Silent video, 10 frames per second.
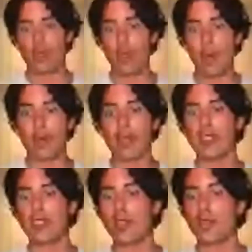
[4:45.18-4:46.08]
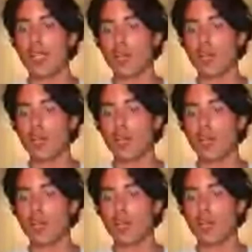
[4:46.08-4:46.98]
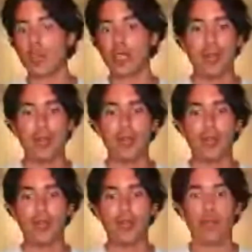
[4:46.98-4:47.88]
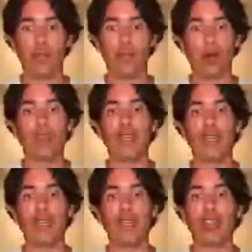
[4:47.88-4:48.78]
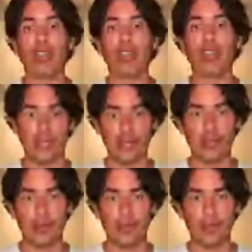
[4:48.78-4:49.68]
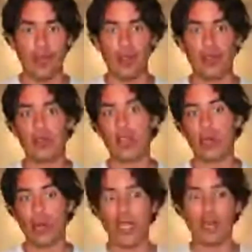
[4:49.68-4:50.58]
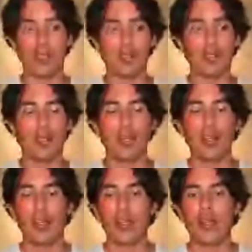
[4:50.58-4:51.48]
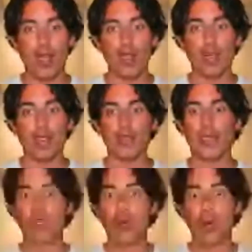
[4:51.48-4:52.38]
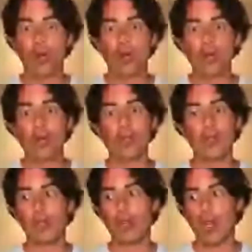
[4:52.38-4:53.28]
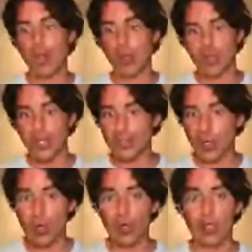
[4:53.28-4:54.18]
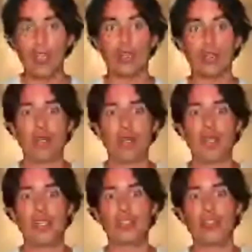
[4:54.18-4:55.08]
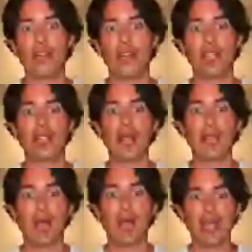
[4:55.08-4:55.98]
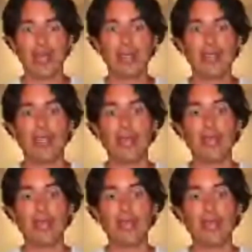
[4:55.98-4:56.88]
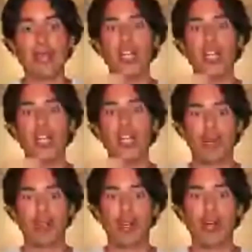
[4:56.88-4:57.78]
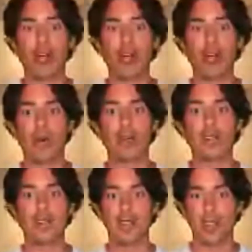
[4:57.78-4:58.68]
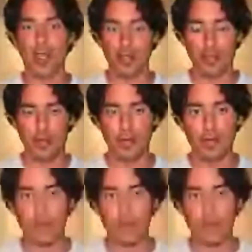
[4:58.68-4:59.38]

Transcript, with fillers: Remember that the, that we in this for the coherence, the coherence. The goal along this whole year is to find a balance in each part of our self.